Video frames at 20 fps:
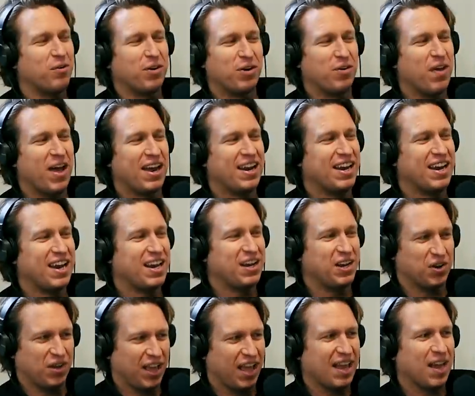regretted it.
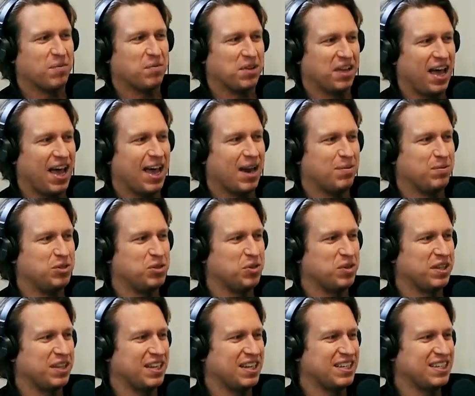You're like, I'm glad I'm
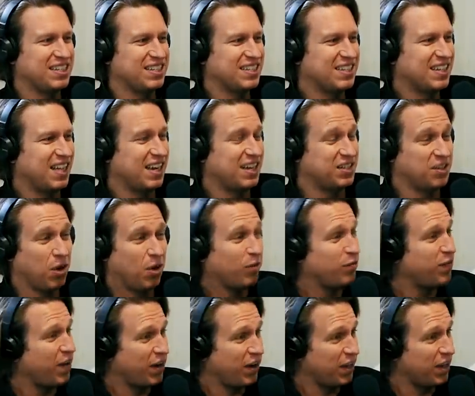doing this. Like it's all
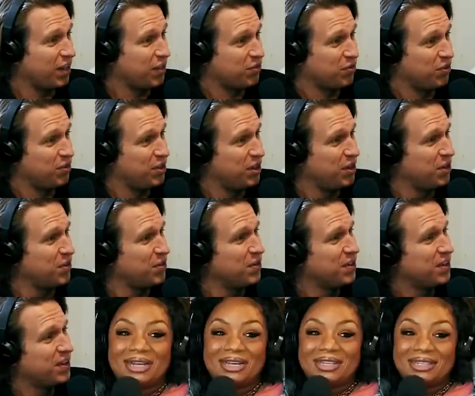funneling I'm, through you.
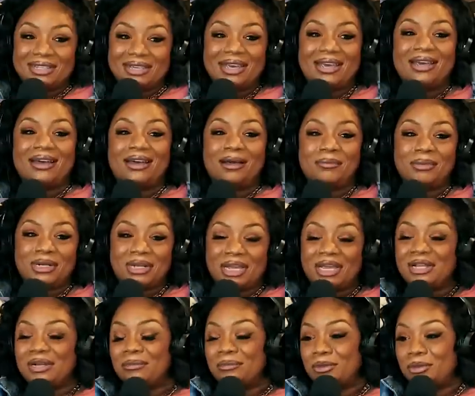Yeah, I'm
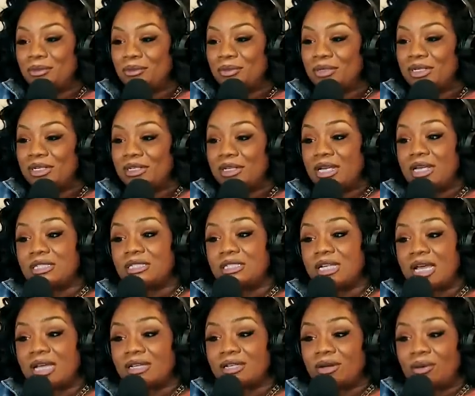glad I'm doing it. Now it's
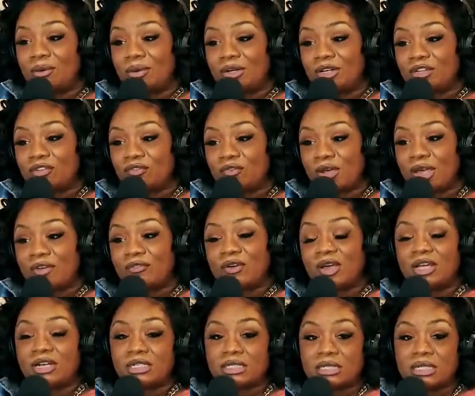not going as if I
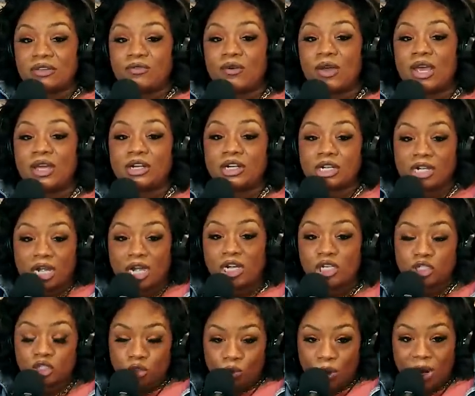had a if I had a
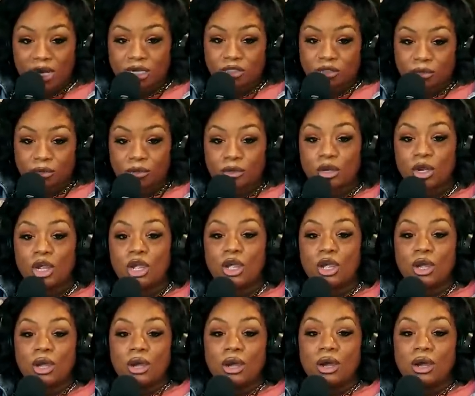contractor.
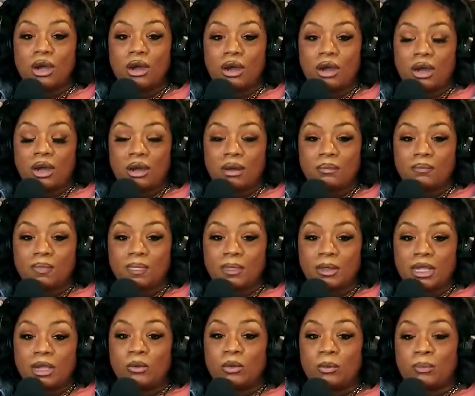Yeah. Um,
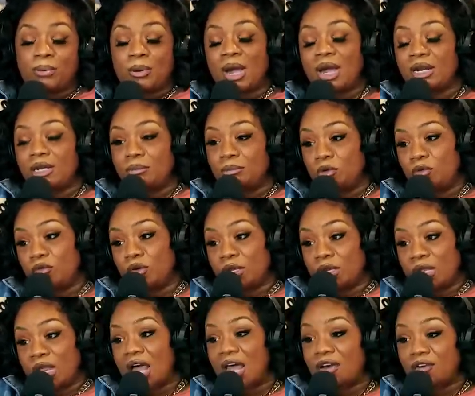it will probably move a
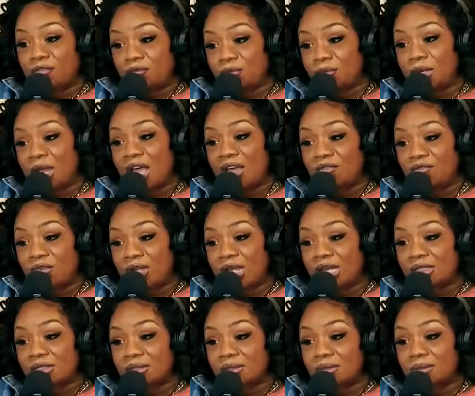lot of lot
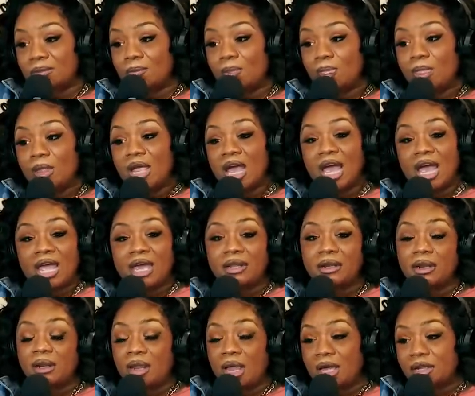faster. Yes. I had
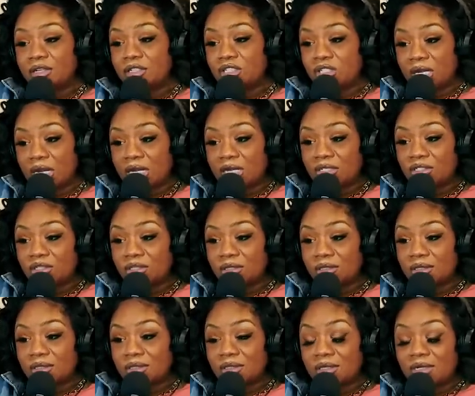a lot of
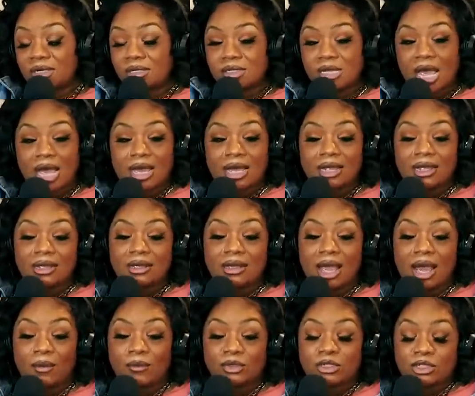changes because I
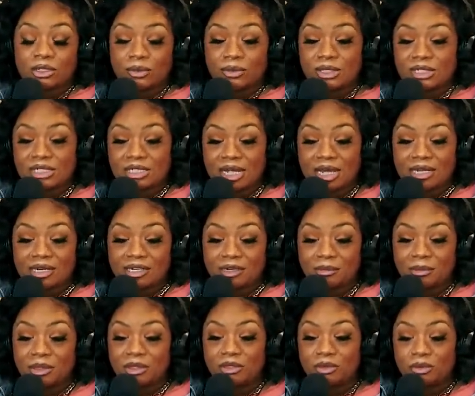I was so excited to
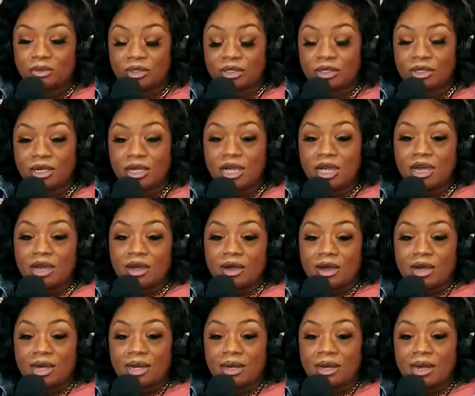be doing
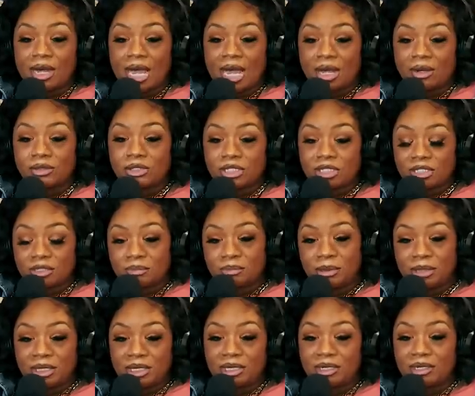a, a house this
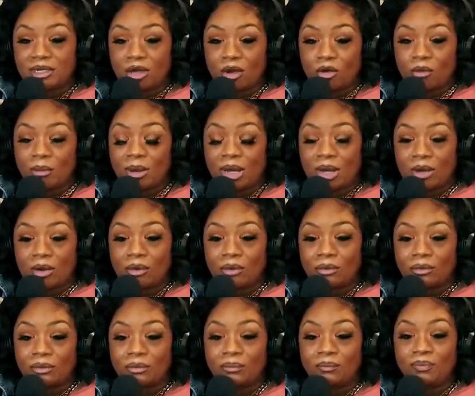big on my
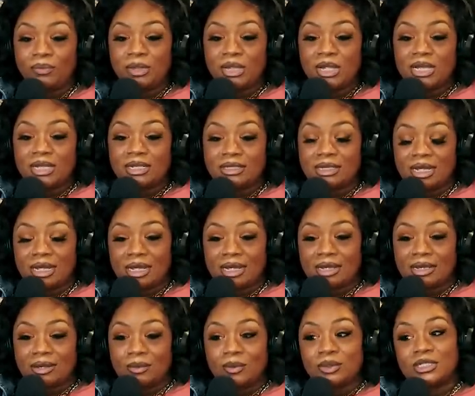own that
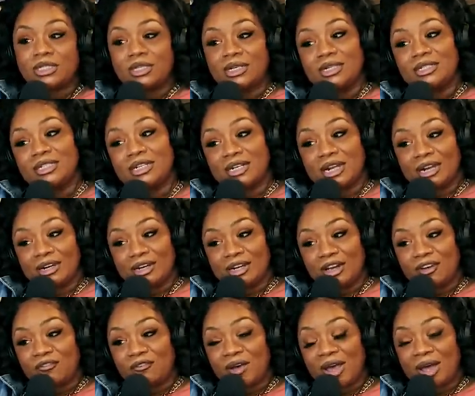it was things that I
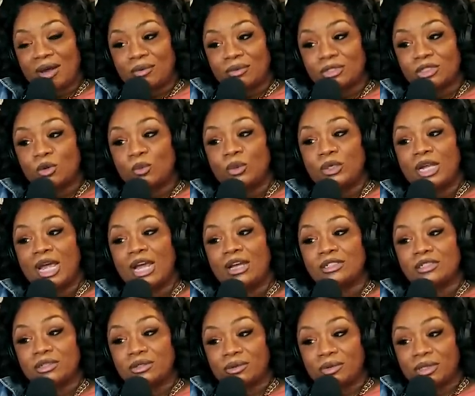left out. So when the
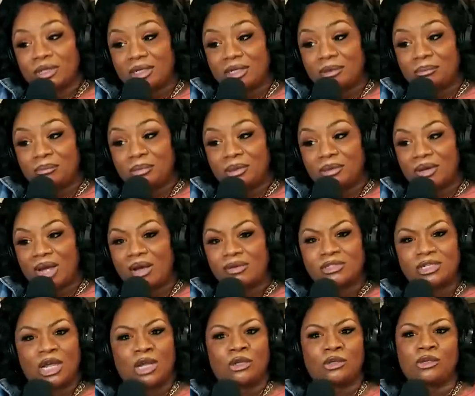house started to get built, I
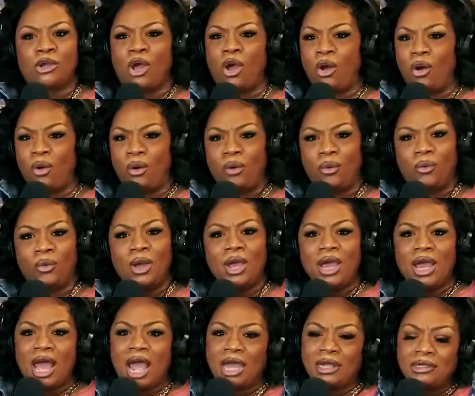was like, no,
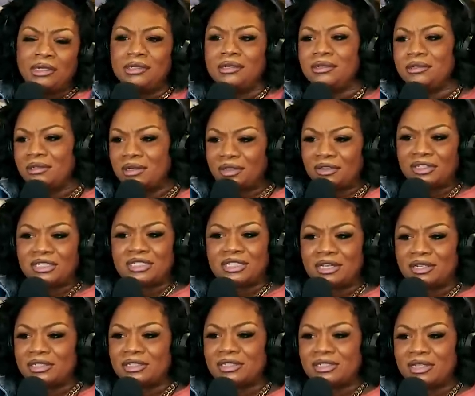I need another
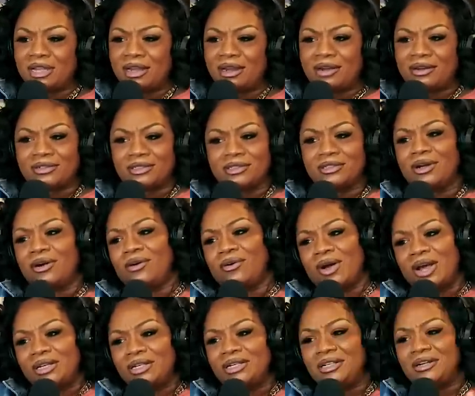set of stairs. No,
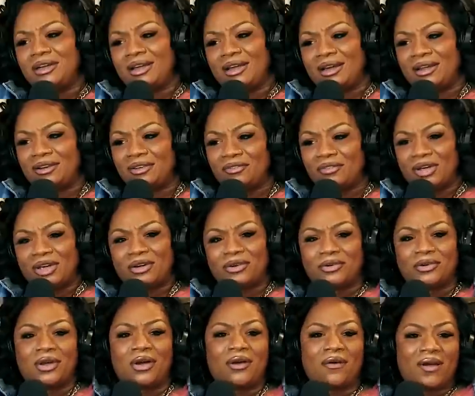I need an elevator.
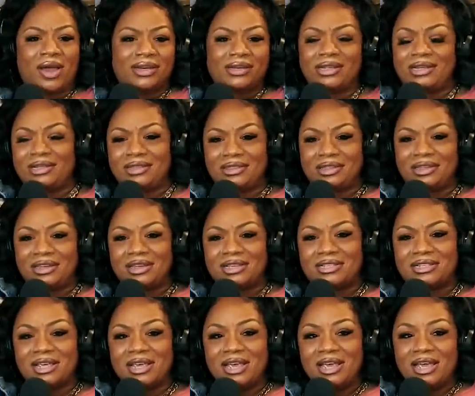No, I need
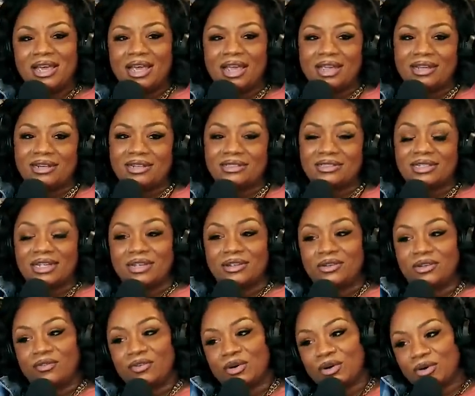this. And he's like,
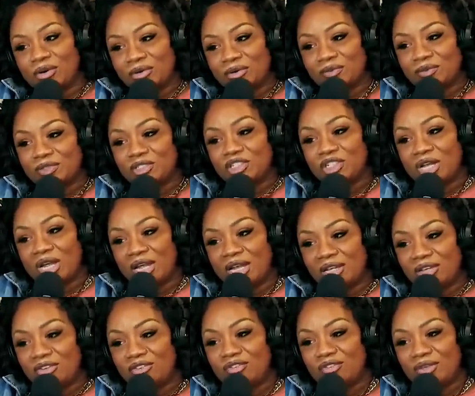You ever heard of
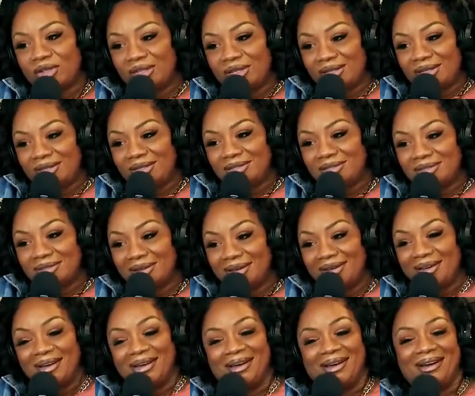change fees?
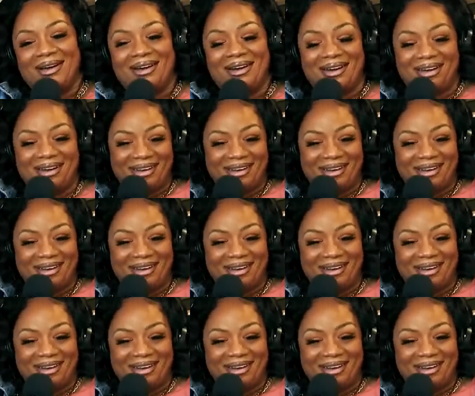oh,